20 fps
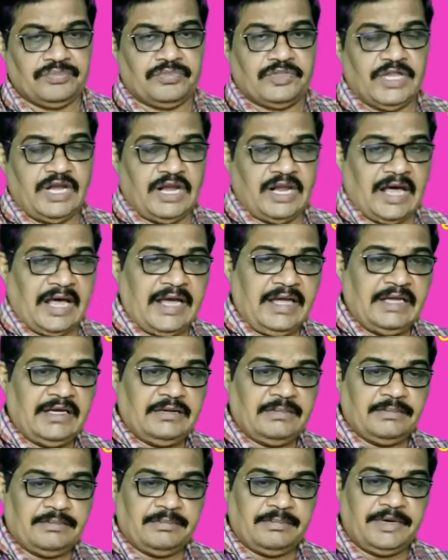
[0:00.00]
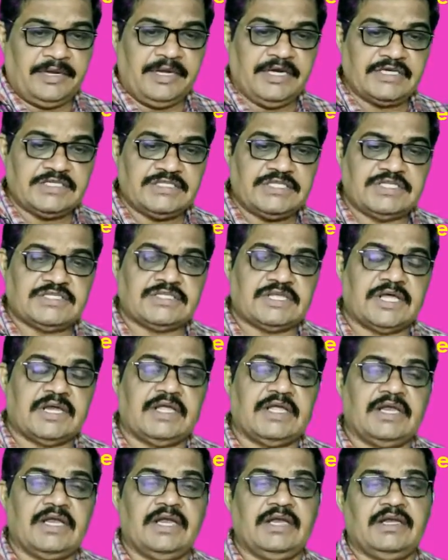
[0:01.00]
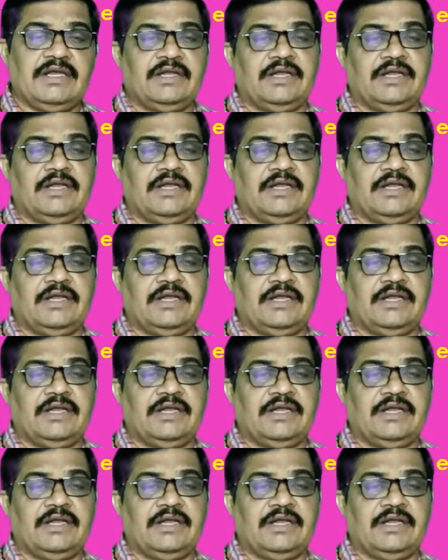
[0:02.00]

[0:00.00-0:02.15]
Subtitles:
The line meets the circle